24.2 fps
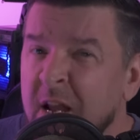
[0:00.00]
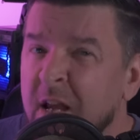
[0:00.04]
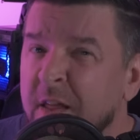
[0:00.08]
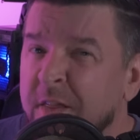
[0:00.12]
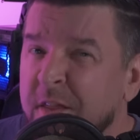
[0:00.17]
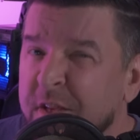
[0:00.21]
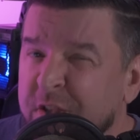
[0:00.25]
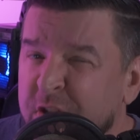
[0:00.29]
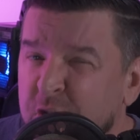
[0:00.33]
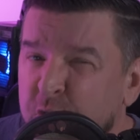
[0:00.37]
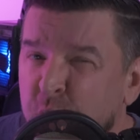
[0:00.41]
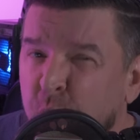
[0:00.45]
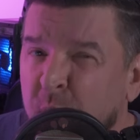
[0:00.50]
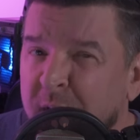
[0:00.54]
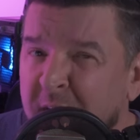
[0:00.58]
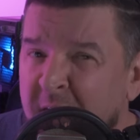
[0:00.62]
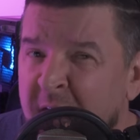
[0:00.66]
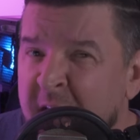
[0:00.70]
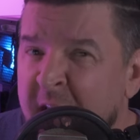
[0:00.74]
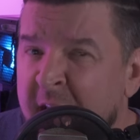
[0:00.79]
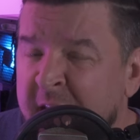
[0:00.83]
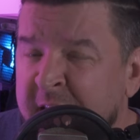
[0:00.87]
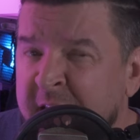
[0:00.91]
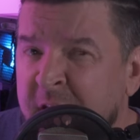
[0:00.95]
This is what I
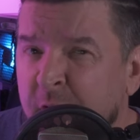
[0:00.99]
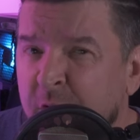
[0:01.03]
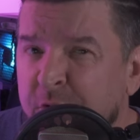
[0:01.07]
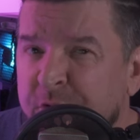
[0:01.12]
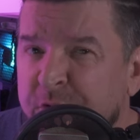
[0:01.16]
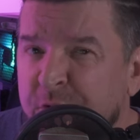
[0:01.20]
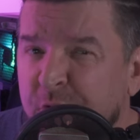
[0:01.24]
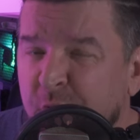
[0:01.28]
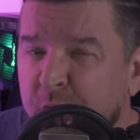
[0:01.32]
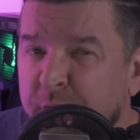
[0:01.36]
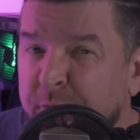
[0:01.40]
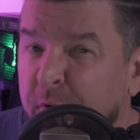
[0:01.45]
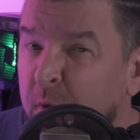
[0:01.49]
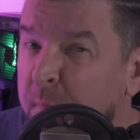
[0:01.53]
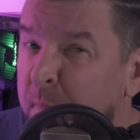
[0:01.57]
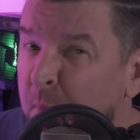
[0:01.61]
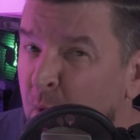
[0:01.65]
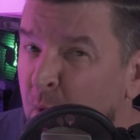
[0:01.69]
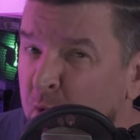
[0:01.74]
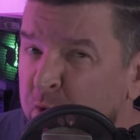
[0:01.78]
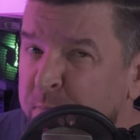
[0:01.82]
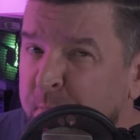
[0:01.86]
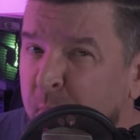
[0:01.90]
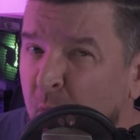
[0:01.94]
adhere to for the
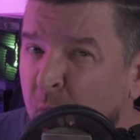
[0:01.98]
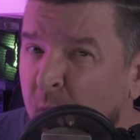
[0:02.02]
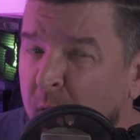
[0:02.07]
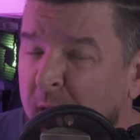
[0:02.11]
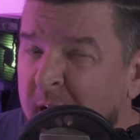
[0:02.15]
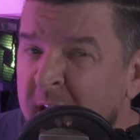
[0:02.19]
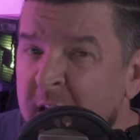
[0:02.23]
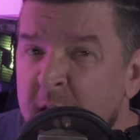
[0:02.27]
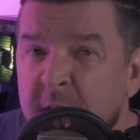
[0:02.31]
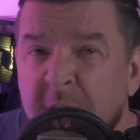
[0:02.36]
most part.